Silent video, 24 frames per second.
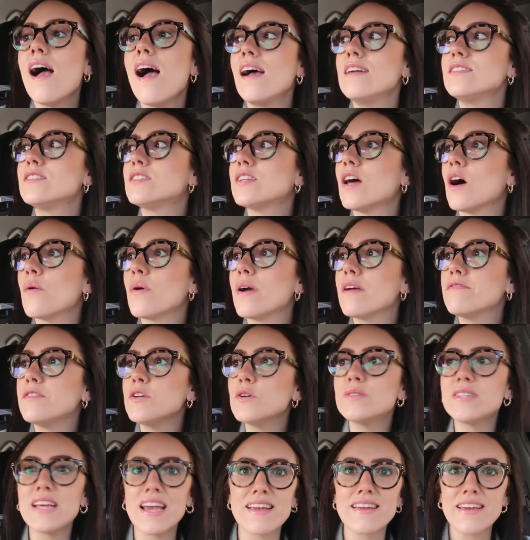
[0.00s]
And so if
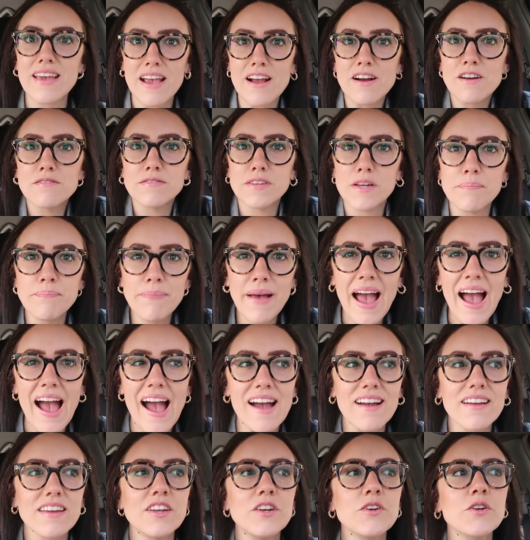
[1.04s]
you take care of it
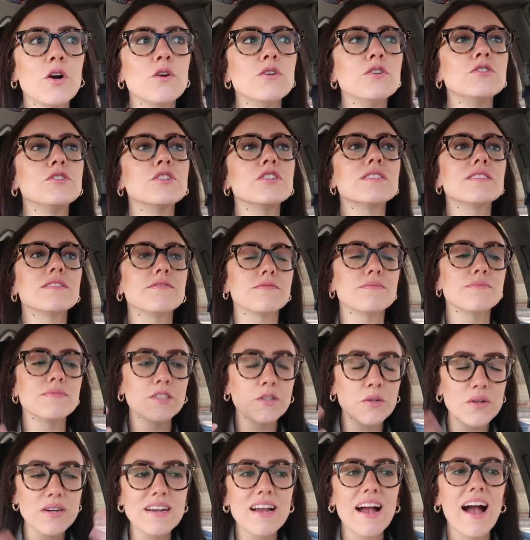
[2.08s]
back, you know,
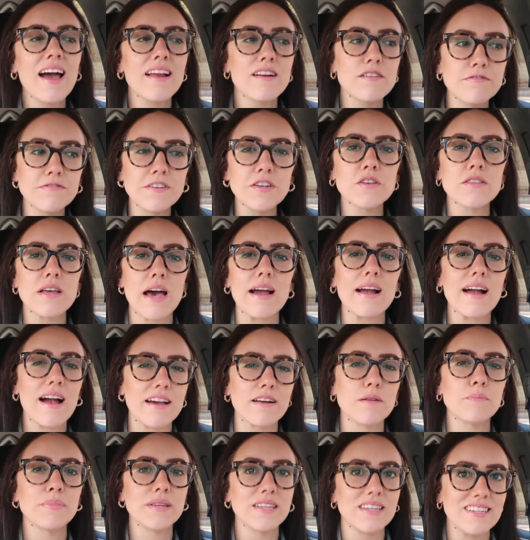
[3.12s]
you can kind of feel that
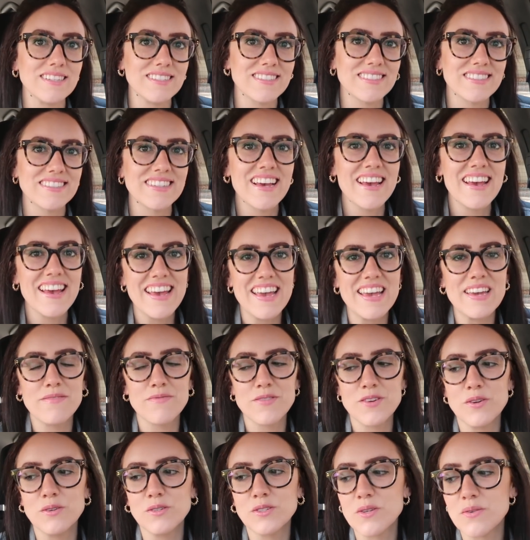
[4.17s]
kind of peace
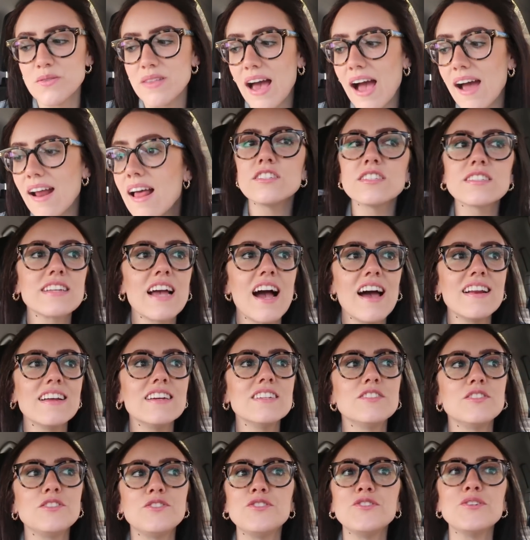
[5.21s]
if you do that. Just kind
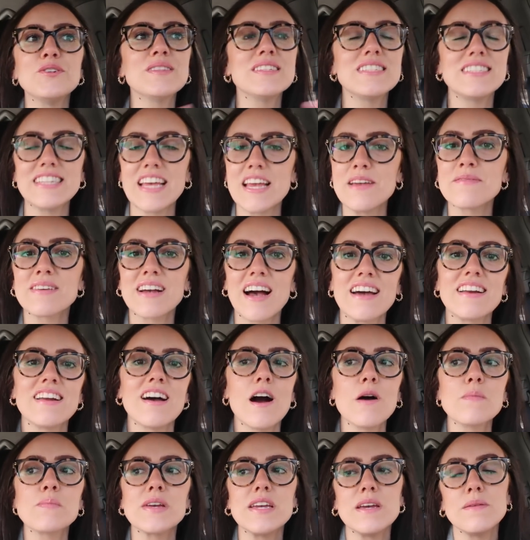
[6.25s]
of do the same kind of
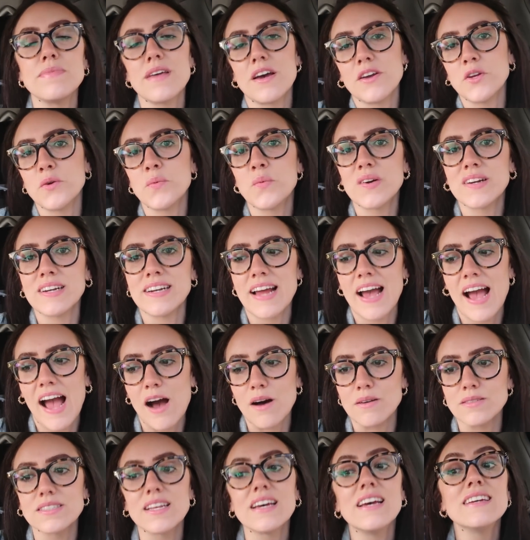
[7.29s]
upkeep that you would in a
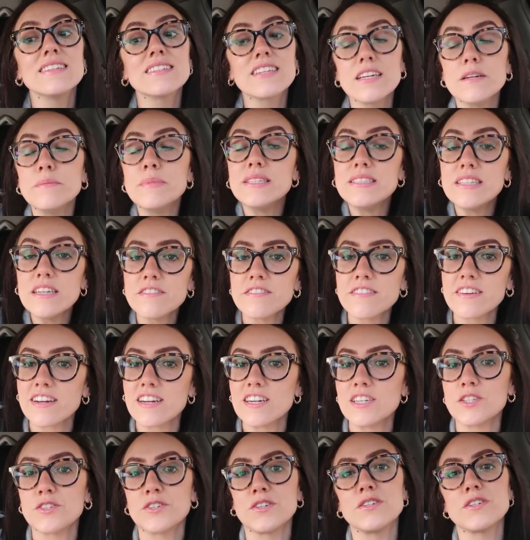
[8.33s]
house. It's going to be different
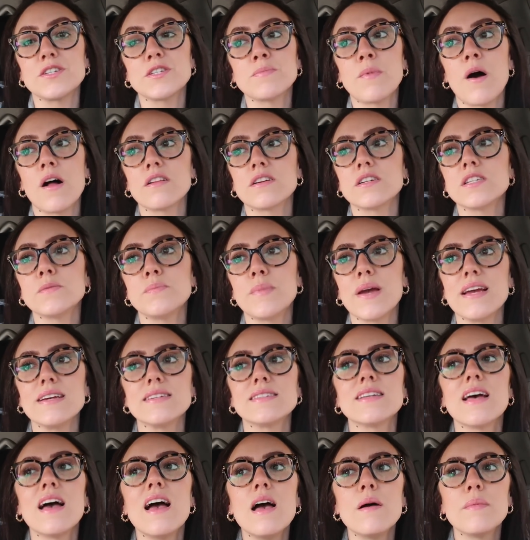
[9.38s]
because you're in a smaller
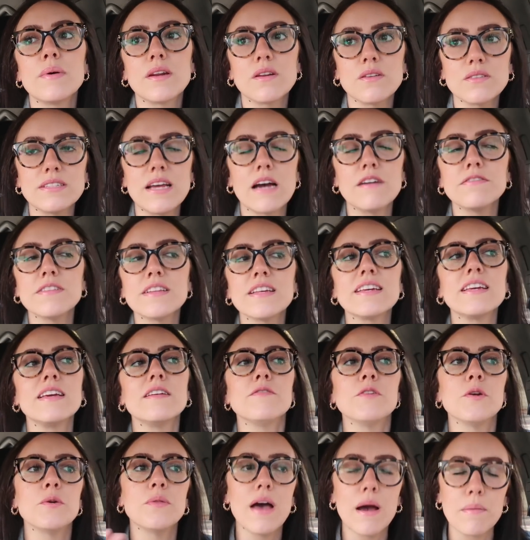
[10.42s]
space, but it'll definitely
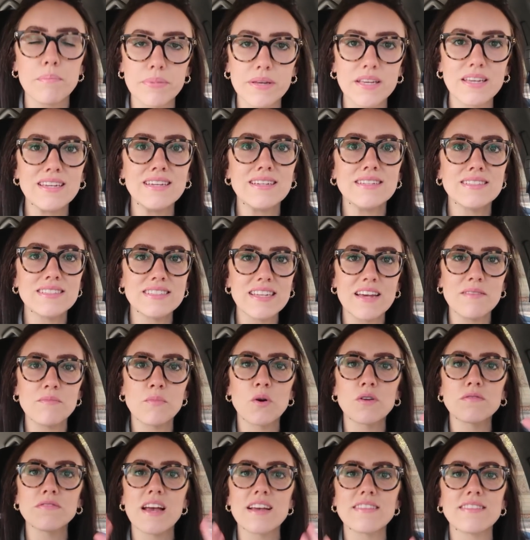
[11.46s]
give you that peace and
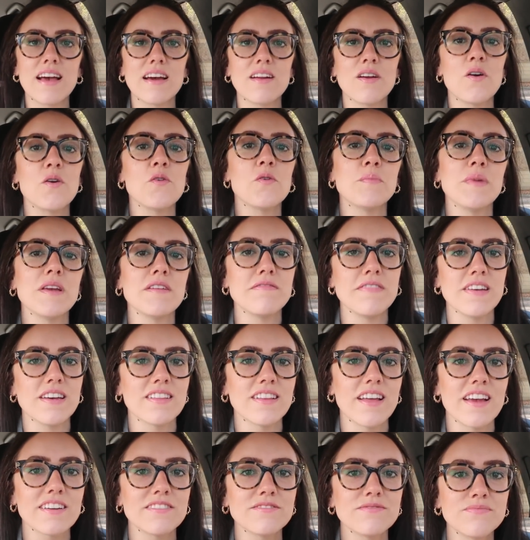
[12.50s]
more of like that homey
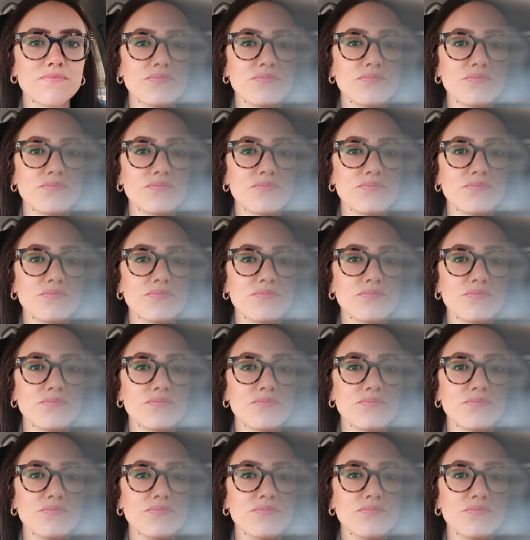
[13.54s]
feeling.